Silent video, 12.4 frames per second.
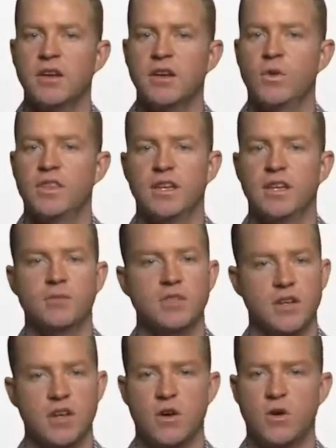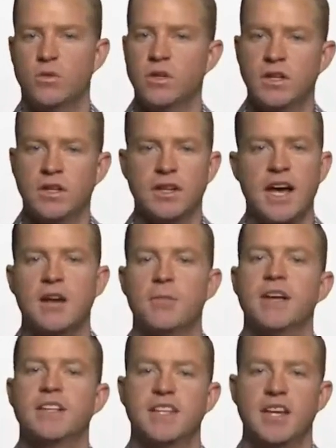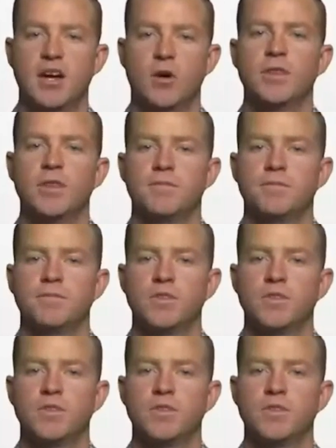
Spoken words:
with them to know how to best help them.